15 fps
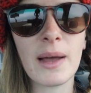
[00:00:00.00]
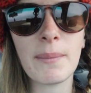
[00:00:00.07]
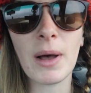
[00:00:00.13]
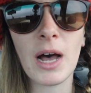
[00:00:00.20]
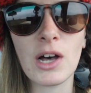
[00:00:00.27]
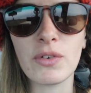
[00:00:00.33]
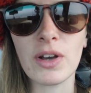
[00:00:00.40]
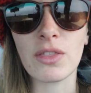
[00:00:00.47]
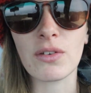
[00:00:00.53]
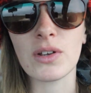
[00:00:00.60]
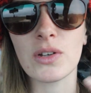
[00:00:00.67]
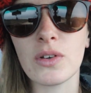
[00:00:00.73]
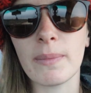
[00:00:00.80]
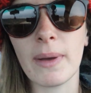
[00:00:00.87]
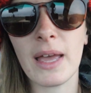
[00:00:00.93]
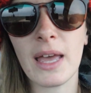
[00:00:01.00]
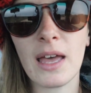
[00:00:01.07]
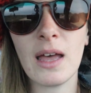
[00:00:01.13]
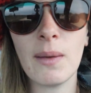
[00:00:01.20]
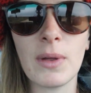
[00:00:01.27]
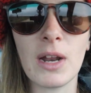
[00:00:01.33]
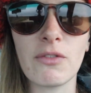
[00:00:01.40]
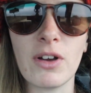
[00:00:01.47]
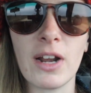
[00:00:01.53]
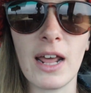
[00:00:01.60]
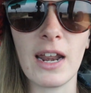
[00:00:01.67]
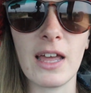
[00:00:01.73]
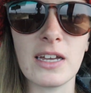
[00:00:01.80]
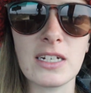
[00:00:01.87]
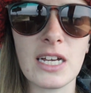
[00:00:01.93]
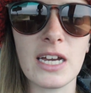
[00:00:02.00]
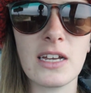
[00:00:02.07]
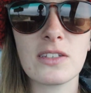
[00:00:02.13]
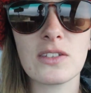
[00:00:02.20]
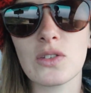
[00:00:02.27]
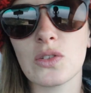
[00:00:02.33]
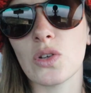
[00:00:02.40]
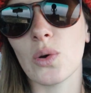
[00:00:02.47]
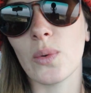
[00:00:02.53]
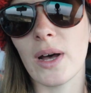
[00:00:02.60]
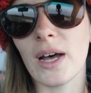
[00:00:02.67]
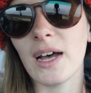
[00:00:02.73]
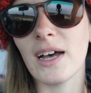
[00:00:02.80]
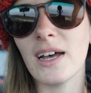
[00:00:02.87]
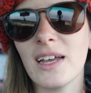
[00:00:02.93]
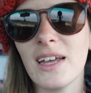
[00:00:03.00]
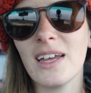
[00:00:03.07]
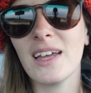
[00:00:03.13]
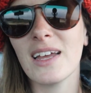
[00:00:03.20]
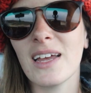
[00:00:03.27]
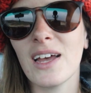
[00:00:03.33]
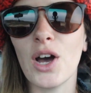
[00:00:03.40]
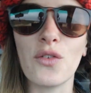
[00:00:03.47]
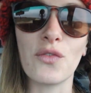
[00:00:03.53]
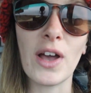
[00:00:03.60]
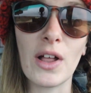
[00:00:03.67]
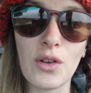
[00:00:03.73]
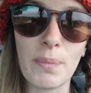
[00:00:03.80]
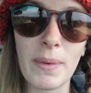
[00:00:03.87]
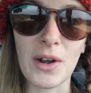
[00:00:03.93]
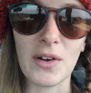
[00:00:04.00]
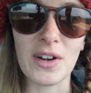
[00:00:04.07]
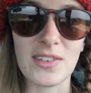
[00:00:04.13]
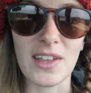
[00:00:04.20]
I'm halfway through doing my hair, but I've run out of hair ties, so hopefully I'll look better in a